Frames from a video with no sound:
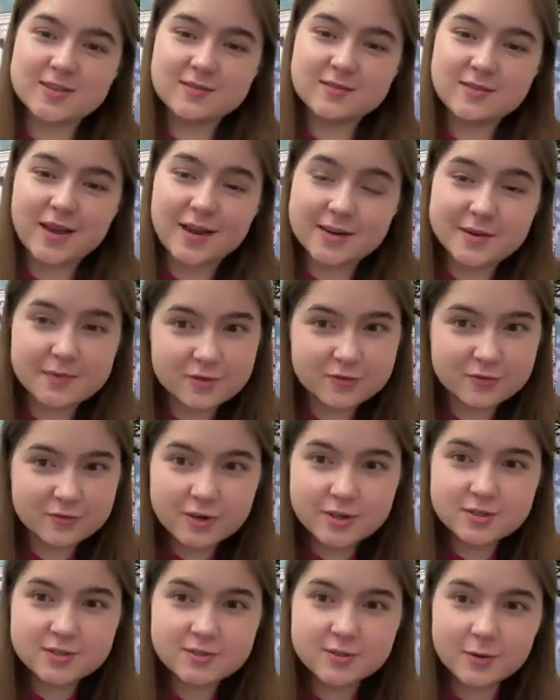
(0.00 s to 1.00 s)
academics
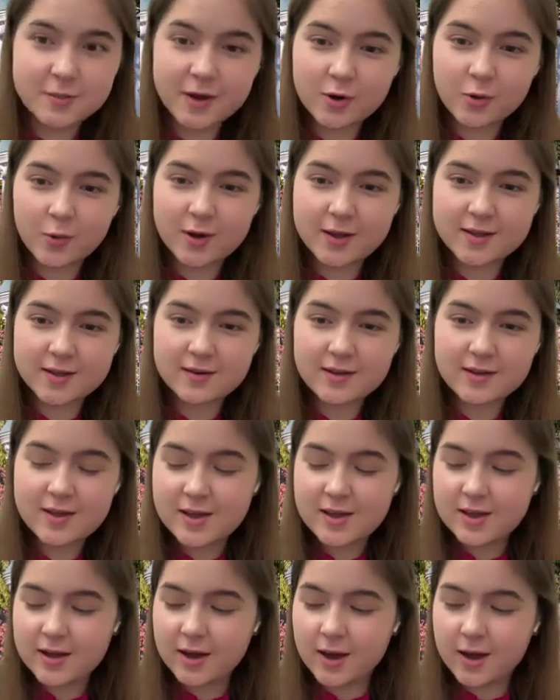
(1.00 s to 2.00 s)
first, no matter what.
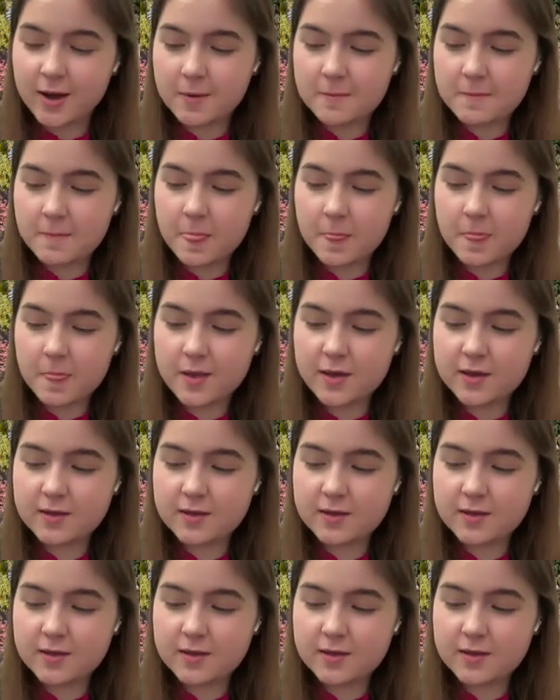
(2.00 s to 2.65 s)
Um,